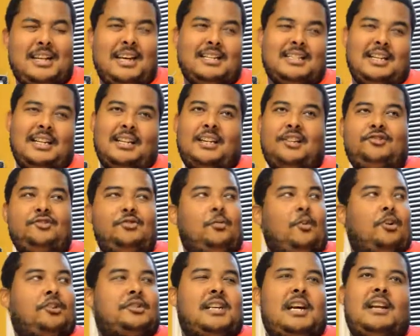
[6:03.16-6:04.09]
day unless you
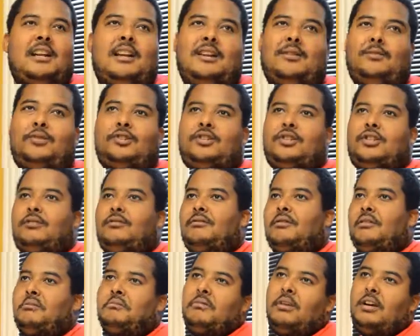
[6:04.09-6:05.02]
work Saturday, which
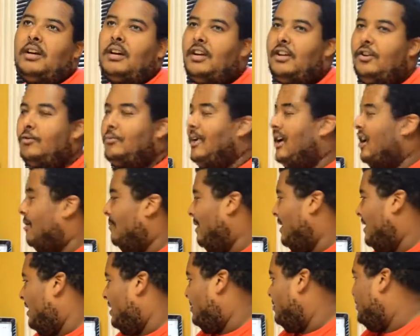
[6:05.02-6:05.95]
you may or may
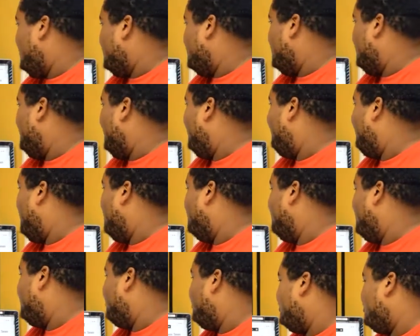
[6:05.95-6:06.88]
not do. That's not my problem.
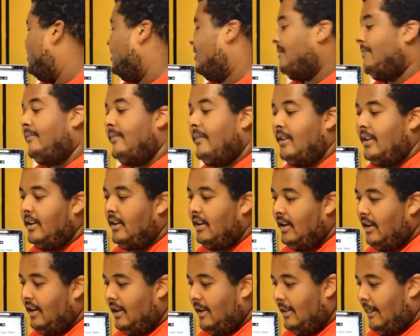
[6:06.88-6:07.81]
That's your thing.
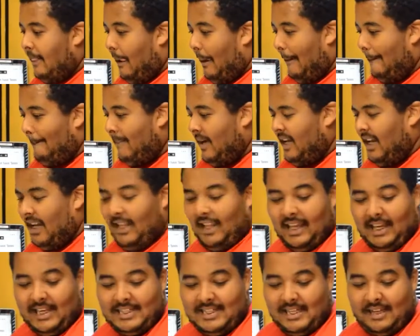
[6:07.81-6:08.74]
But yeah, like
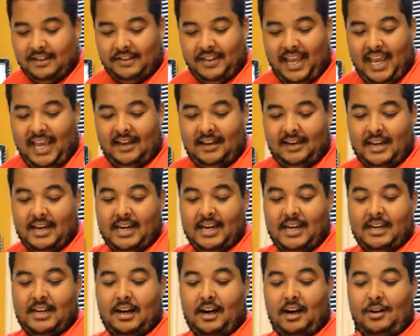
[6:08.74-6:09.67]
I said, that
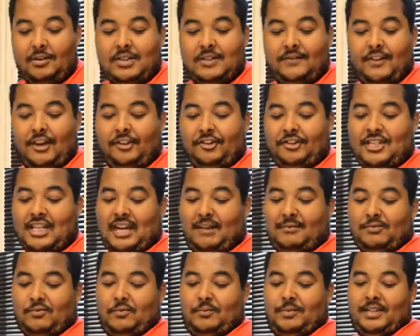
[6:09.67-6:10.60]
and a host of other
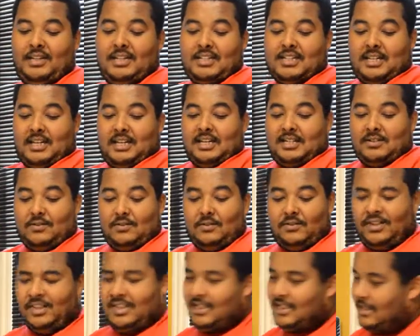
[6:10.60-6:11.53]
topics will be discussed on
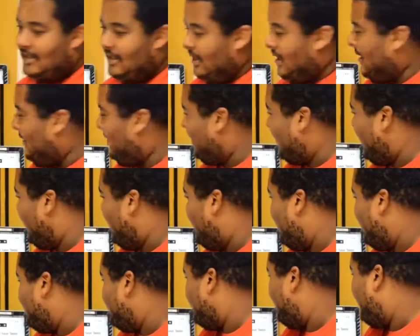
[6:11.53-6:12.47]
this lovely edition of